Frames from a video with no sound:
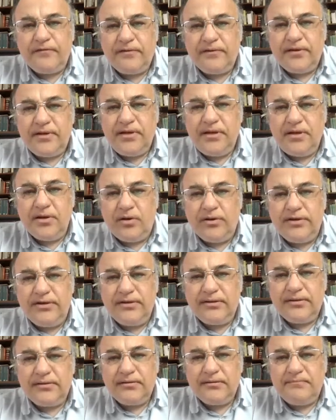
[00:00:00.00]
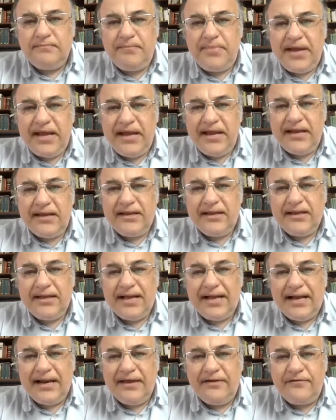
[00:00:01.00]
Yod, Pe,
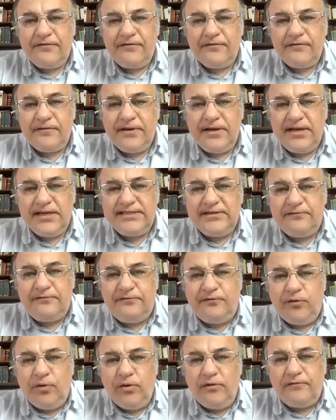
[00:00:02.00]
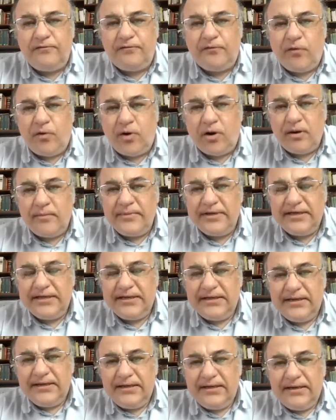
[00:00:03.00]
Aleph, is the full form,
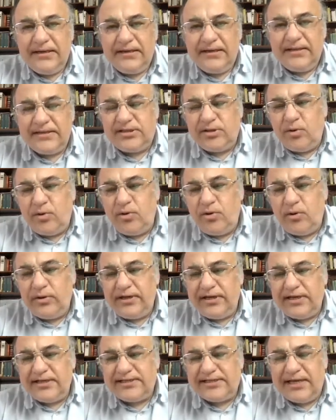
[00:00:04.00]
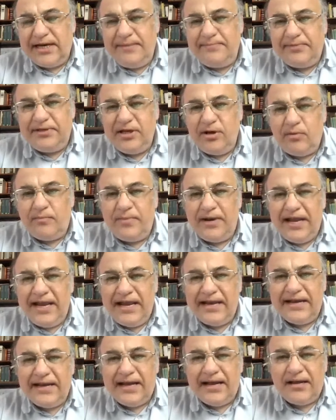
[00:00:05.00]
the so-called scriptio
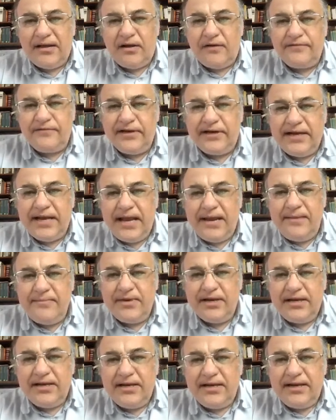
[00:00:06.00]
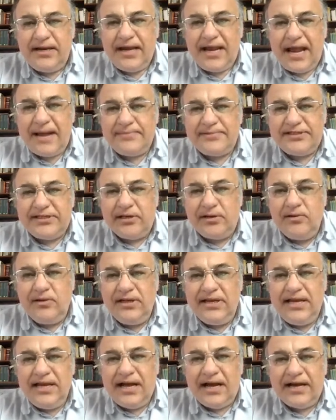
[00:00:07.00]
plena of the name,
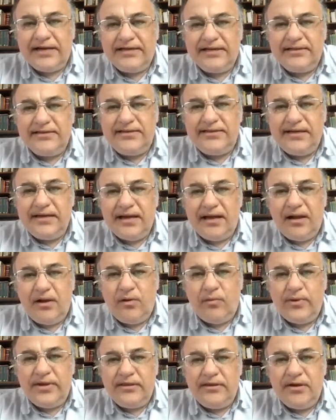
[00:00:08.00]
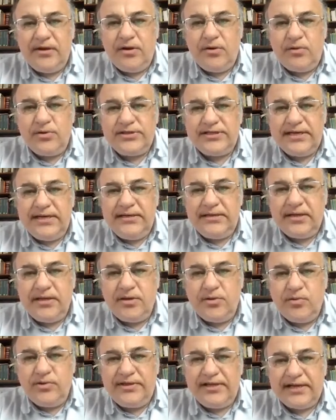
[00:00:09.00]
absolutely identical with those in the
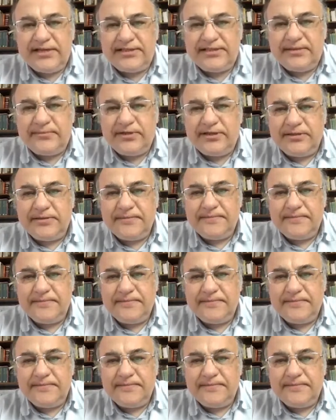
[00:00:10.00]
New Testament.